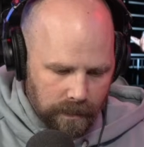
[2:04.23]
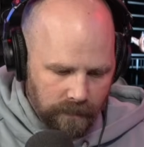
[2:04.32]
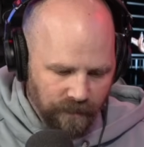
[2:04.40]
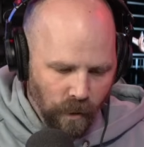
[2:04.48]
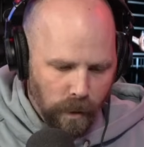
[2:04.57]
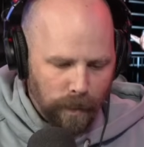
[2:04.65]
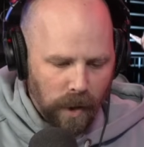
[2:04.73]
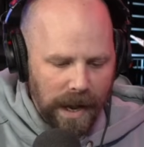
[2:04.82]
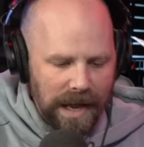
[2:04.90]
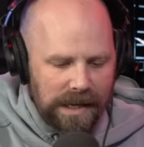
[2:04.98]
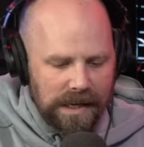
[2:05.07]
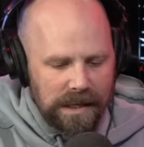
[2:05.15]
Former
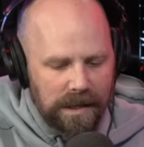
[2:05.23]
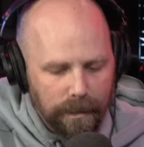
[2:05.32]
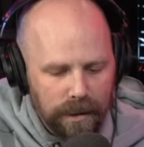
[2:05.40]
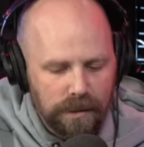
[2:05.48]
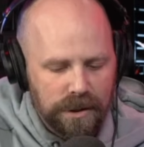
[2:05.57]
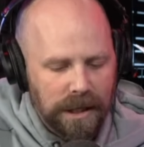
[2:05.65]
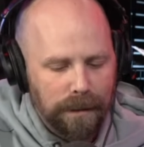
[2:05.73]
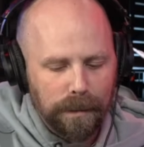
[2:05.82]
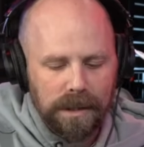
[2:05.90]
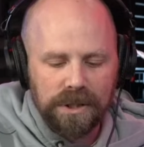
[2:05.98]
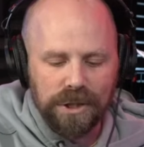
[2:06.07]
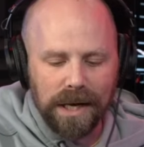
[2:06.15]
AEW
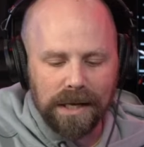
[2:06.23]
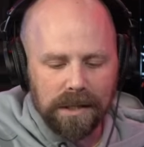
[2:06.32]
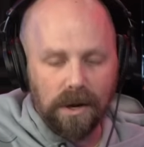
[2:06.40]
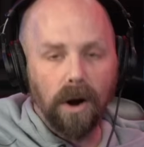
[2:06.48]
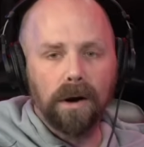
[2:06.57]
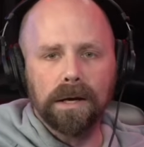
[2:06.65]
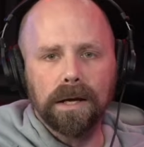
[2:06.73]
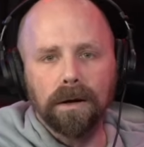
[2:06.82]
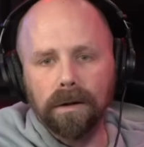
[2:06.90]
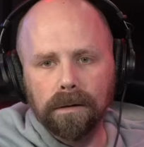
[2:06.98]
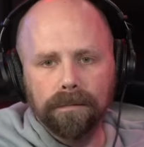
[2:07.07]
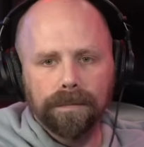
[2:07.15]
champion Jade
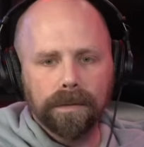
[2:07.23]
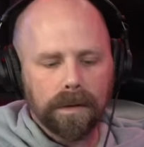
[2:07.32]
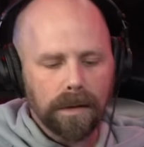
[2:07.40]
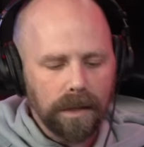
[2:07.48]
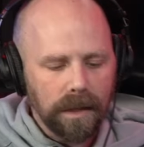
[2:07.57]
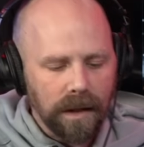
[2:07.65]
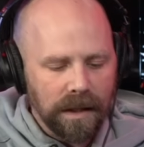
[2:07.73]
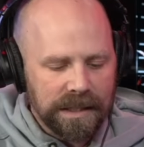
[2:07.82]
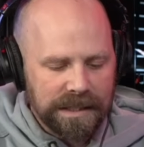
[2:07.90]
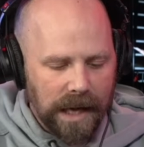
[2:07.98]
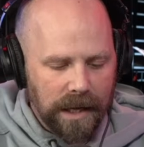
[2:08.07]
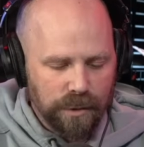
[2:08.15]
Cargill
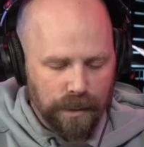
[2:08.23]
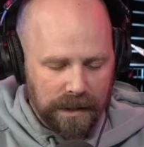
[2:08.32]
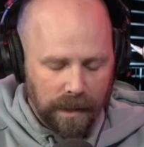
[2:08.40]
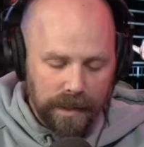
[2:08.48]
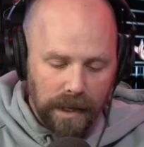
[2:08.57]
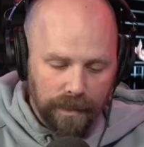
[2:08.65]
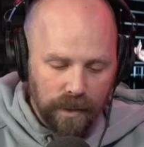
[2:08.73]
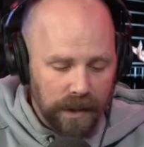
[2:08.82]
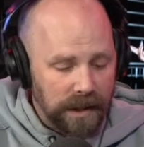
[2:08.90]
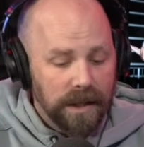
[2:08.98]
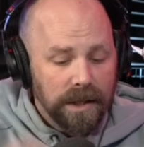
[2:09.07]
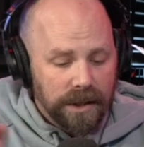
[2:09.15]
signs with WWE.